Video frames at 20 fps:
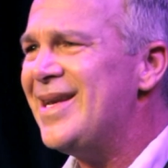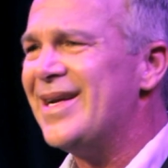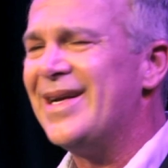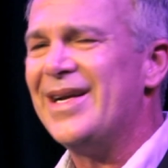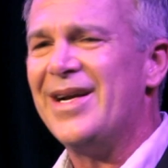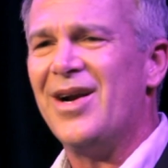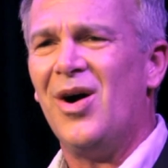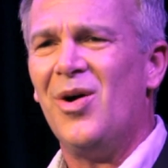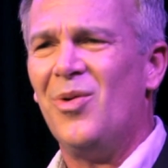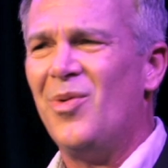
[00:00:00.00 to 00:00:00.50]
and
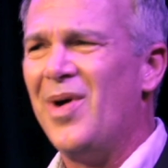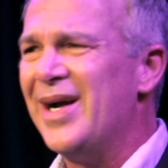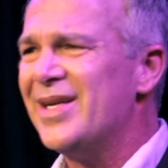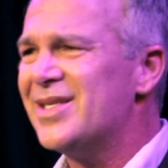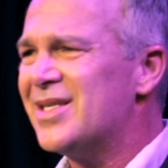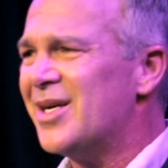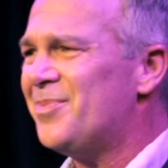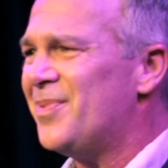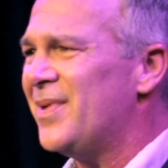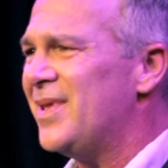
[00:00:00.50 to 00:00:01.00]
it all
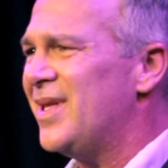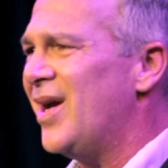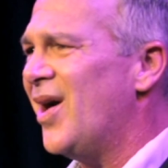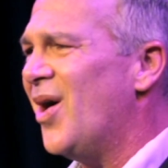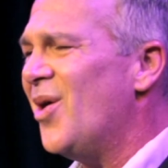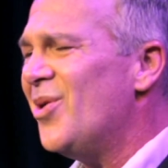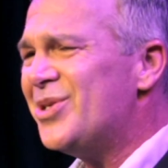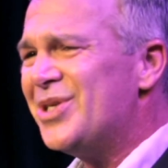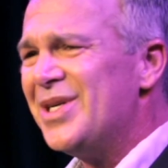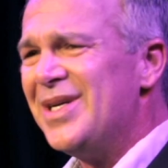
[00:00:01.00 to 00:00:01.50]
winds up in the
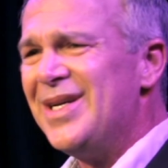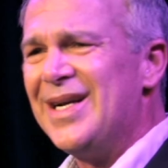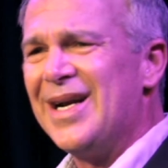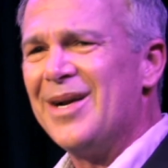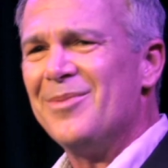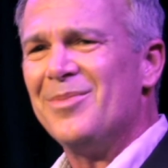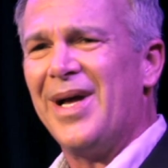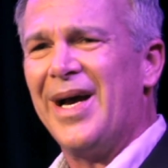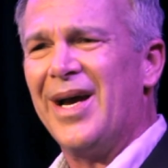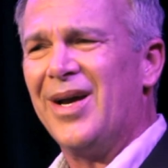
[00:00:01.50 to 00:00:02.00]
ocean, and
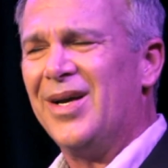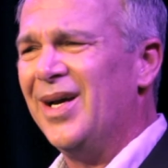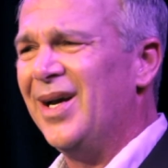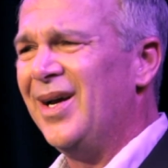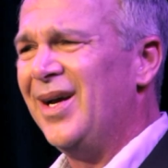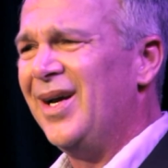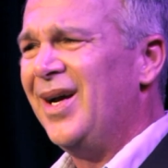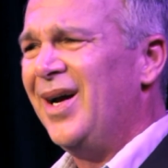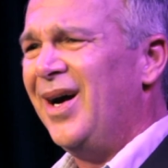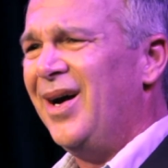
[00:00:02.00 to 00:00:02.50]
I'm like,
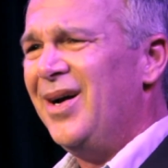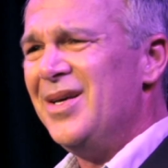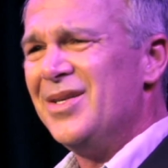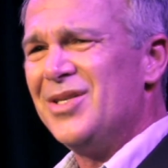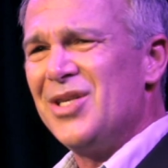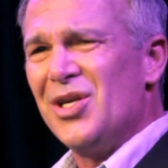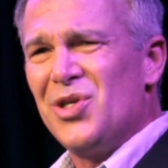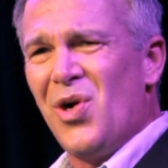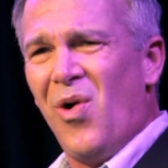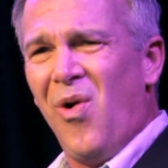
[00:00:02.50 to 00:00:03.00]
oh,
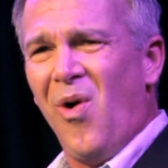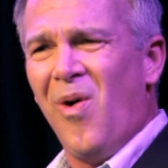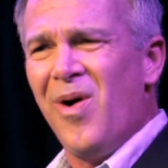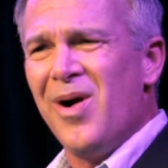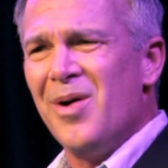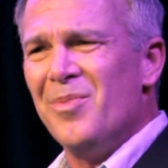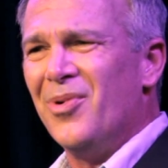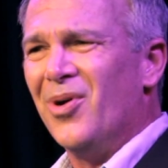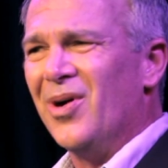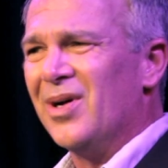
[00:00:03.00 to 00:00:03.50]
this is
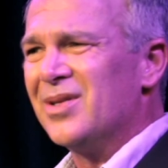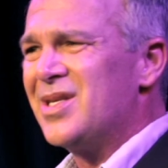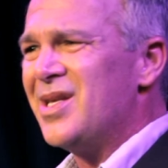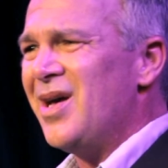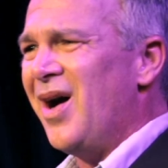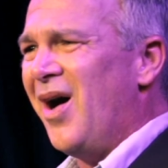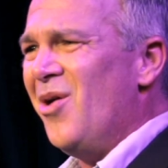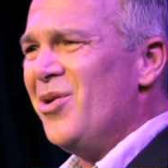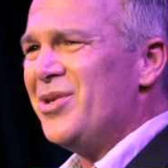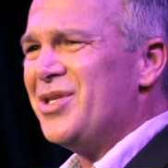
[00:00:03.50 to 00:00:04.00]
horrible. It's the
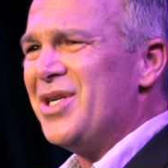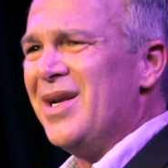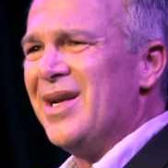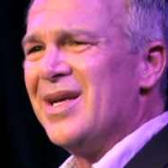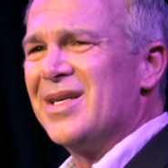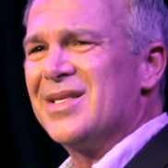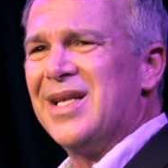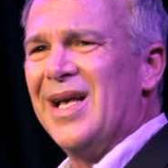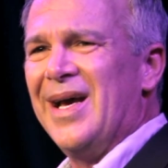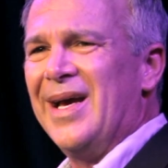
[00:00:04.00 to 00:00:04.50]
ocean
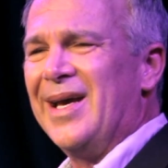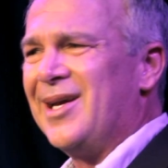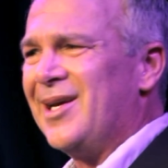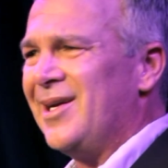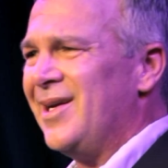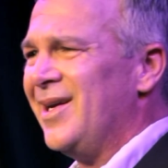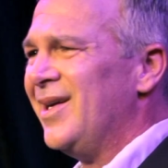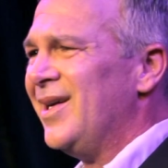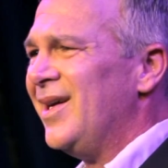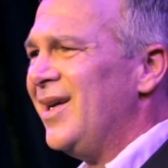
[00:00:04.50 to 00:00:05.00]
is like,
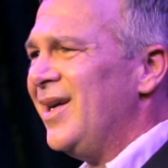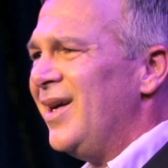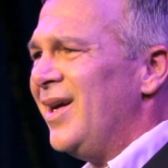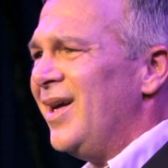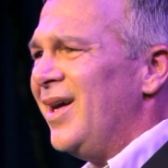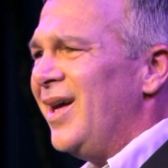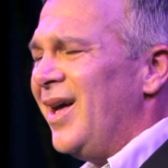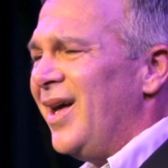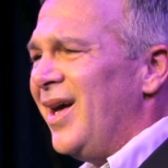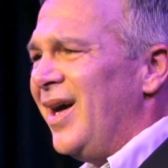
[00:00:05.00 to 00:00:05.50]

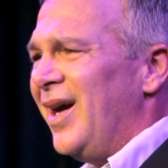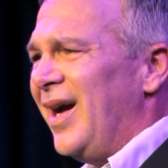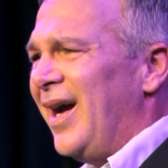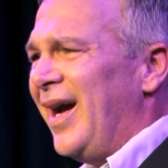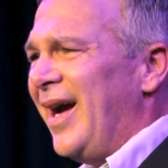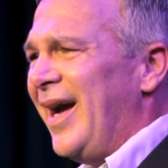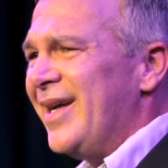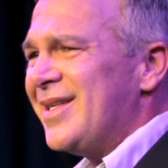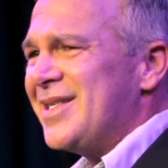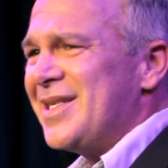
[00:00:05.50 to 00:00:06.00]

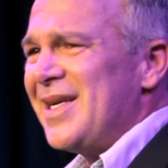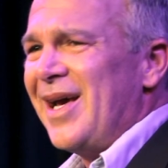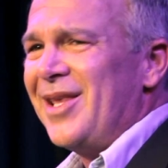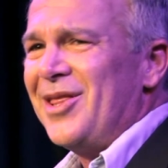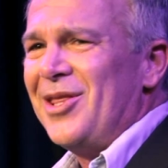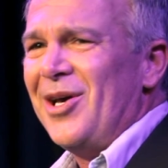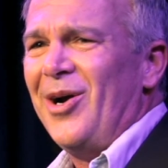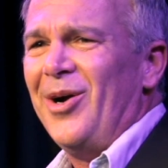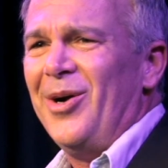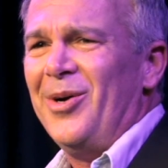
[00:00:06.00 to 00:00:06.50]
it's
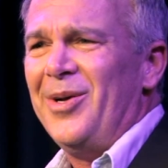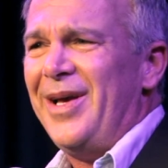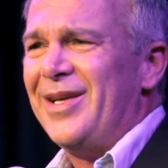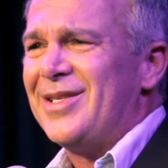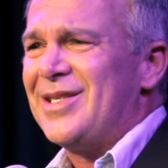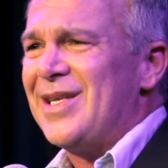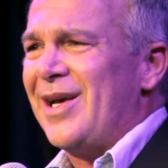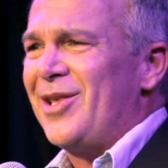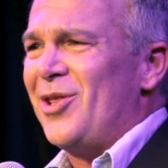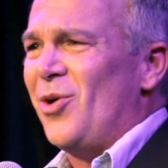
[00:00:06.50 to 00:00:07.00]

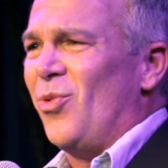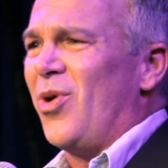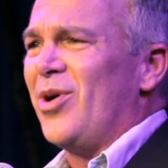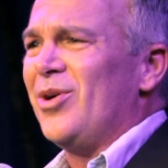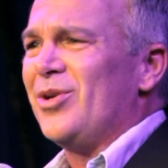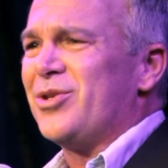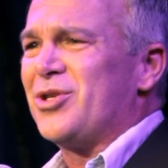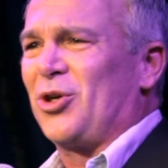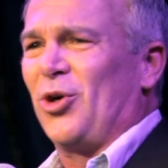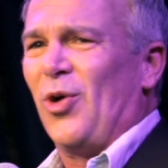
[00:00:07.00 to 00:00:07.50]
like the
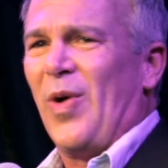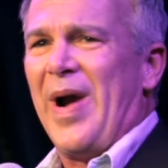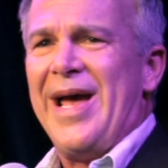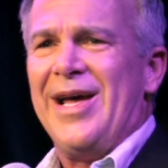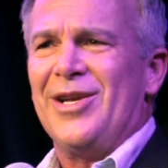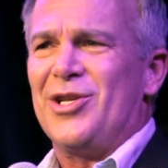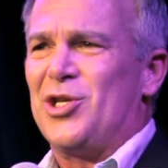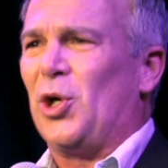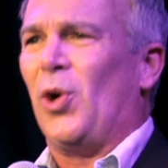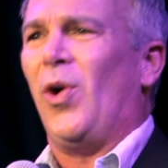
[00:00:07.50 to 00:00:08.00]
world's
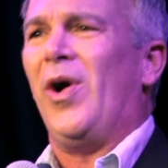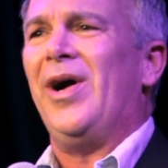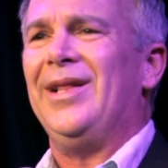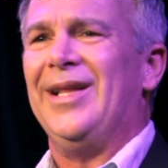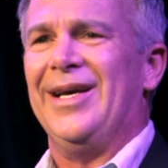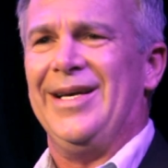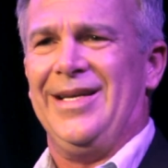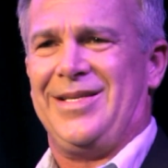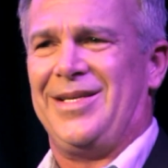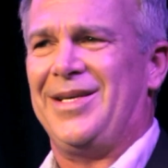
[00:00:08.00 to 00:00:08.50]
grand
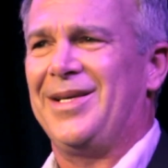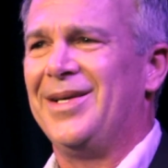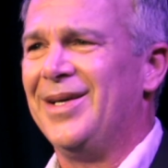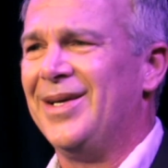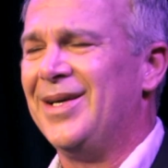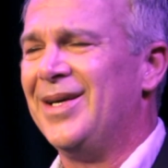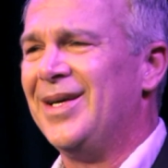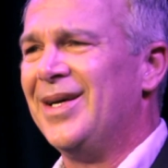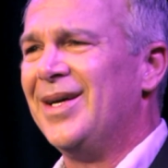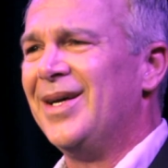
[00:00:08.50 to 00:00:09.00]
toilet.
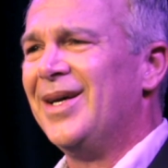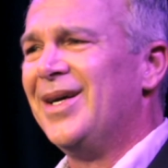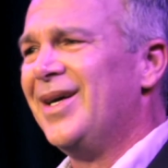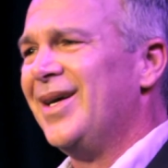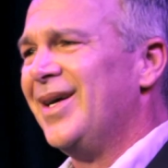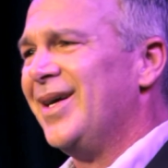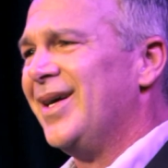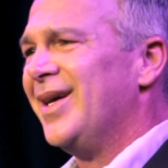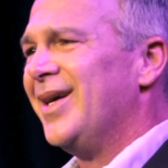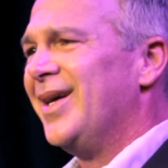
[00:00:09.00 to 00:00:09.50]

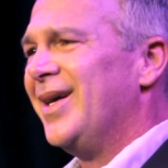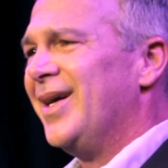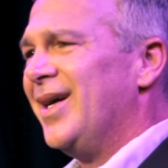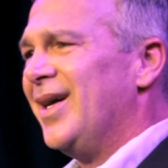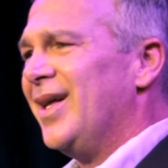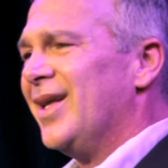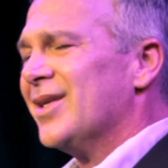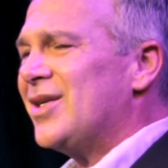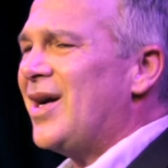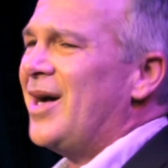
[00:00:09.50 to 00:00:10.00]

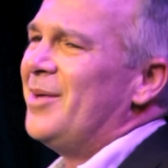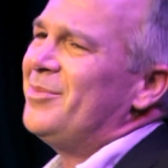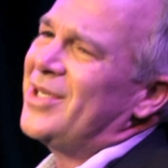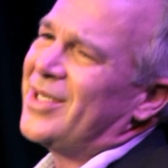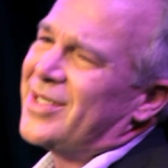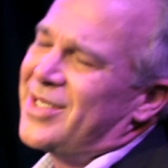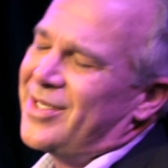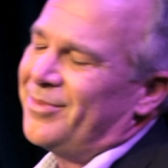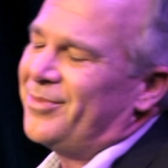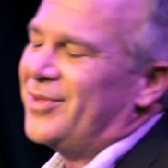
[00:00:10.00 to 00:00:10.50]
So I'm
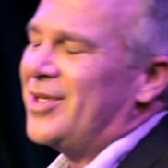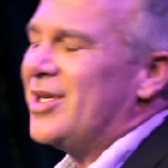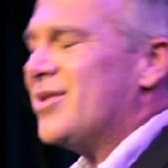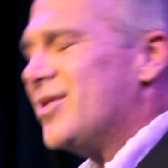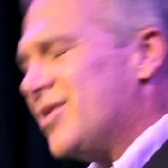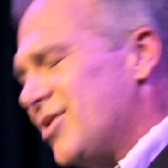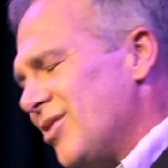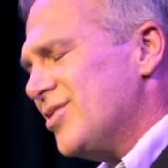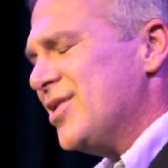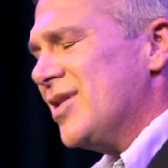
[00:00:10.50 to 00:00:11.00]

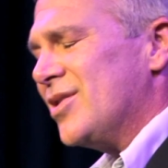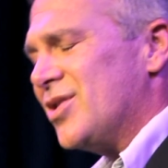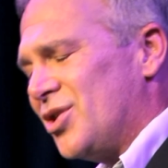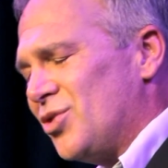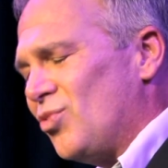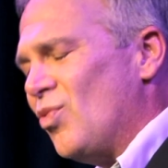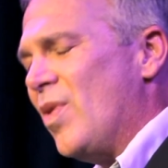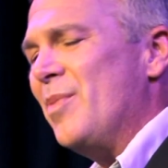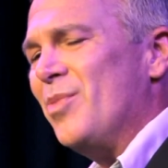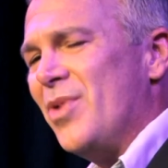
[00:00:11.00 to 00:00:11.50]
just
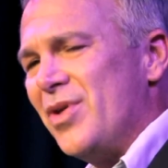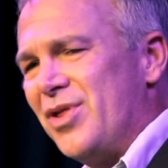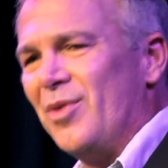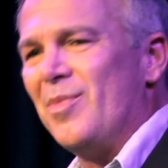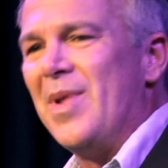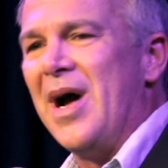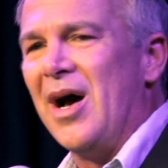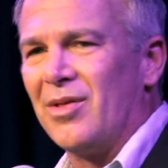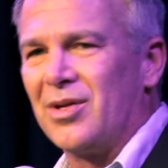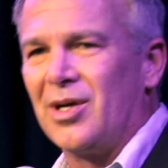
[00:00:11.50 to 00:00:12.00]
swim with your
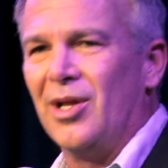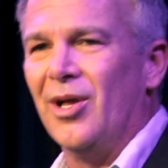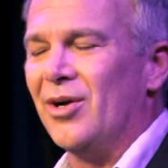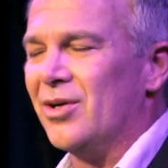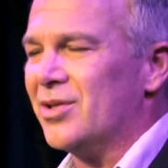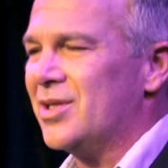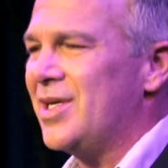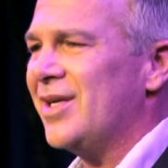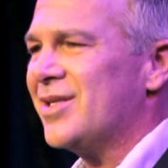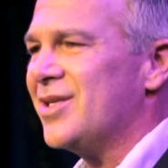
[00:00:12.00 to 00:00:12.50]
mouth
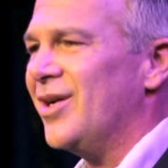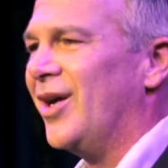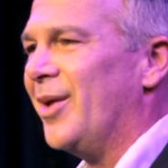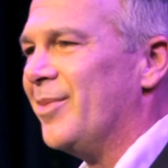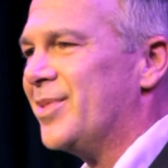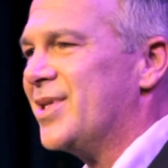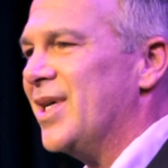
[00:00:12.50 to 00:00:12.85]
closed. That's all I'm